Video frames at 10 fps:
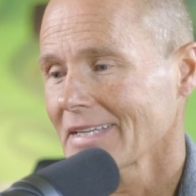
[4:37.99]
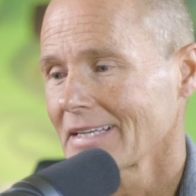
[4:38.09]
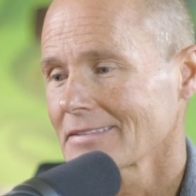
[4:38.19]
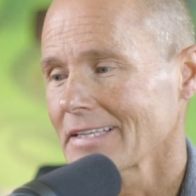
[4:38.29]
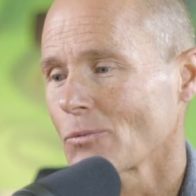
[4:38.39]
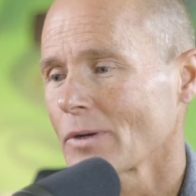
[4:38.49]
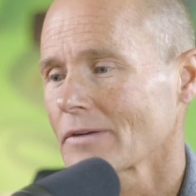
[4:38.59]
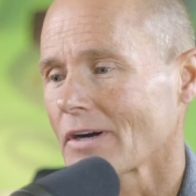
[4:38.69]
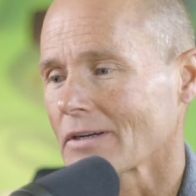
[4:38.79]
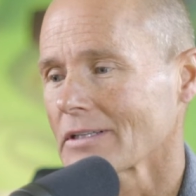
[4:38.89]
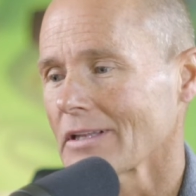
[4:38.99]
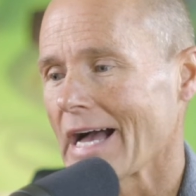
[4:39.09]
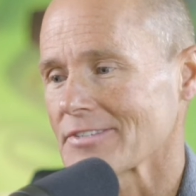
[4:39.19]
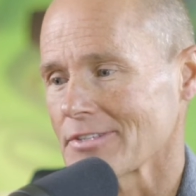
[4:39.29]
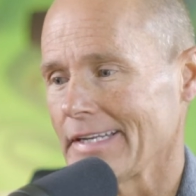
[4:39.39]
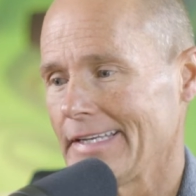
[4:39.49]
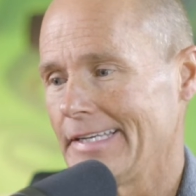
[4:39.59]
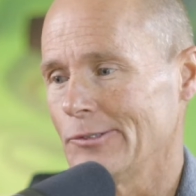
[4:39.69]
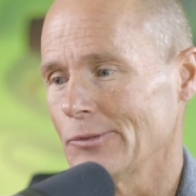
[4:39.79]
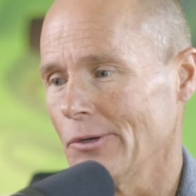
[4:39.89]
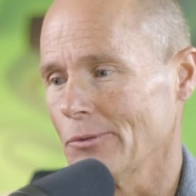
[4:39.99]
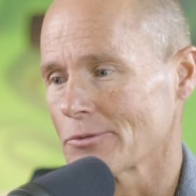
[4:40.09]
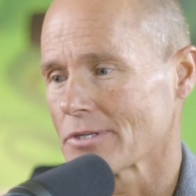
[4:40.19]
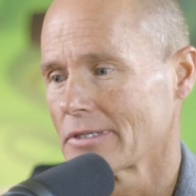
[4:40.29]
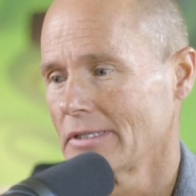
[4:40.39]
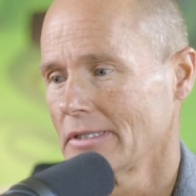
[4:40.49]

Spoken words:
he's like one of our closet heroes.